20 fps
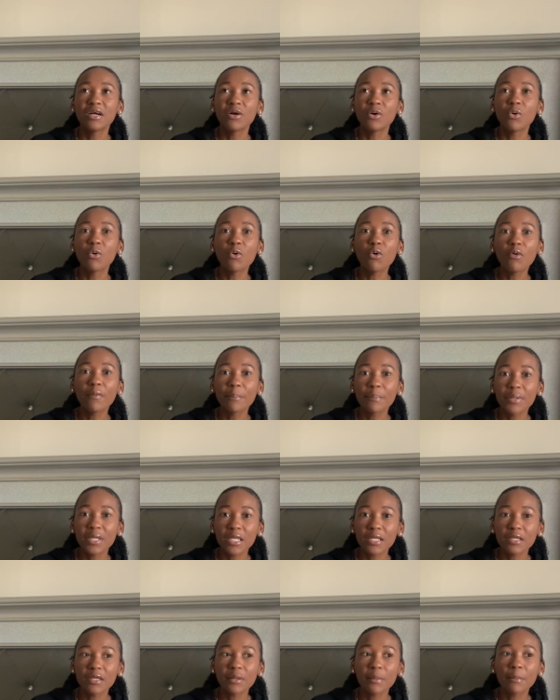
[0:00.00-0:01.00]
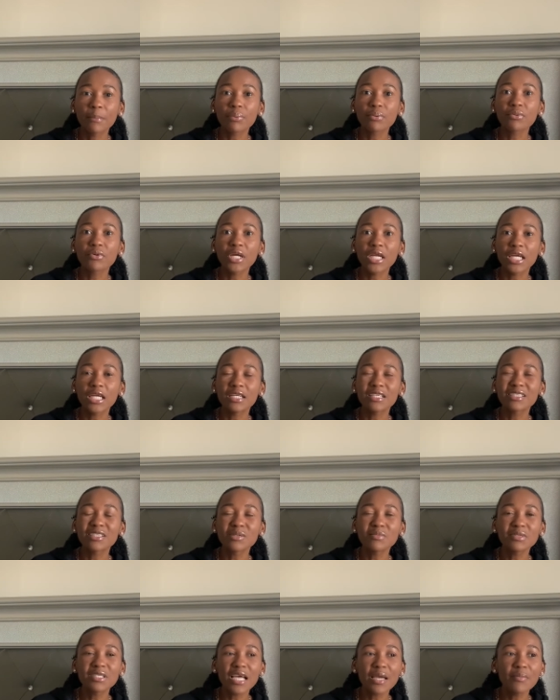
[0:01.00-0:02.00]
hoping praying
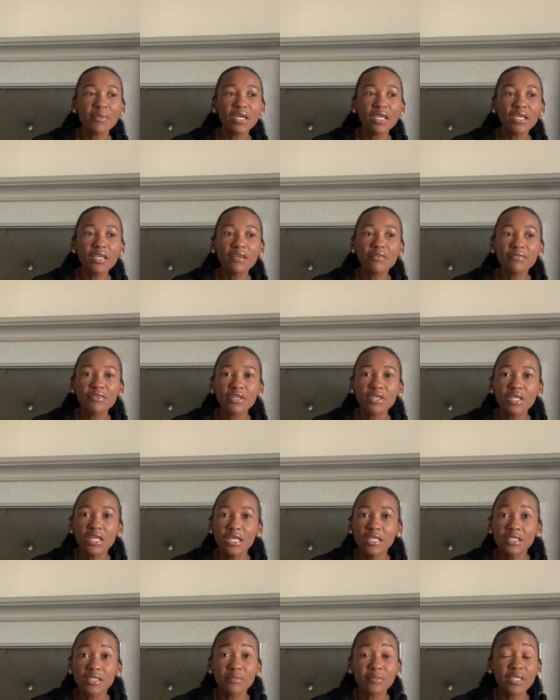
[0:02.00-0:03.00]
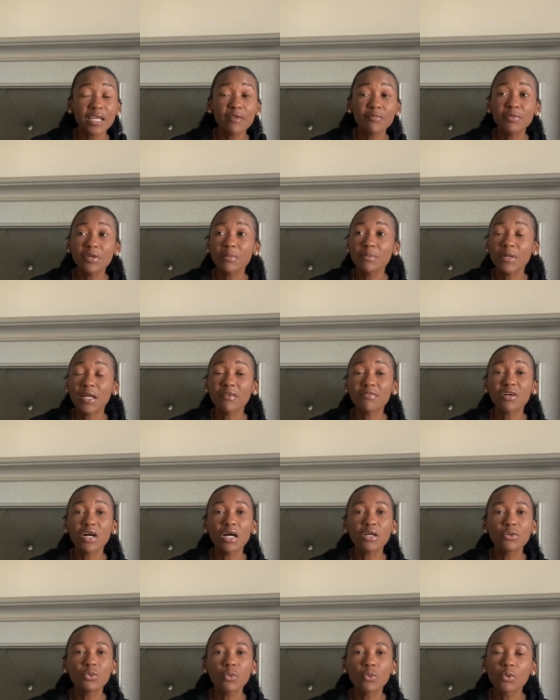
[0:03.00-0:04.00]
sometimes even sometimes people have
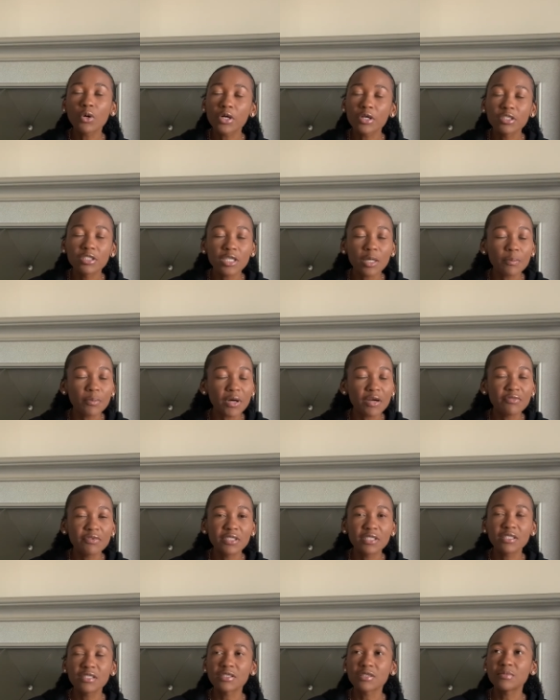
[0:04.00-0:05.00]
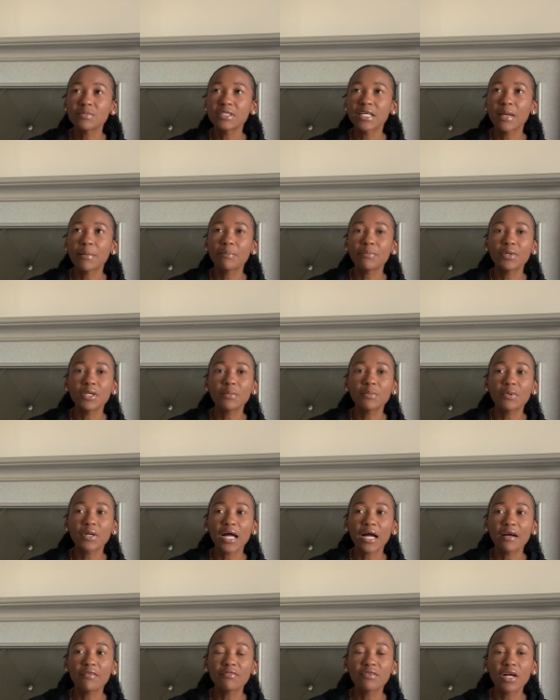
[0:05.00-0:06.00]
gotten words of prophecy sometimes people
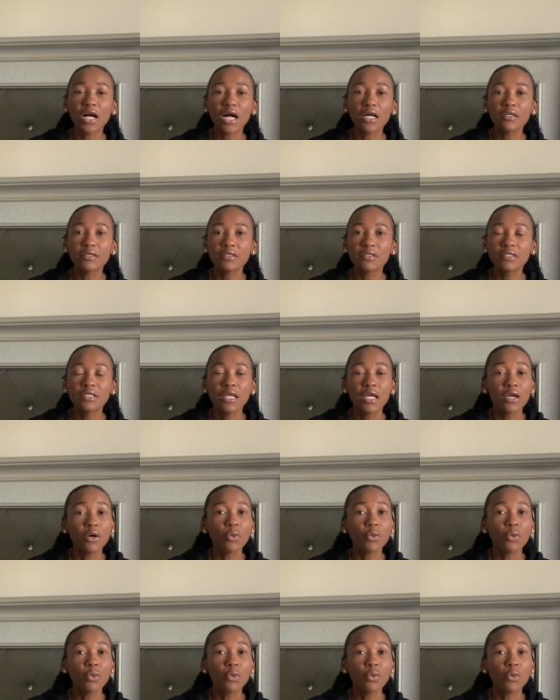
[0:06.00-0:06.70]
have gotten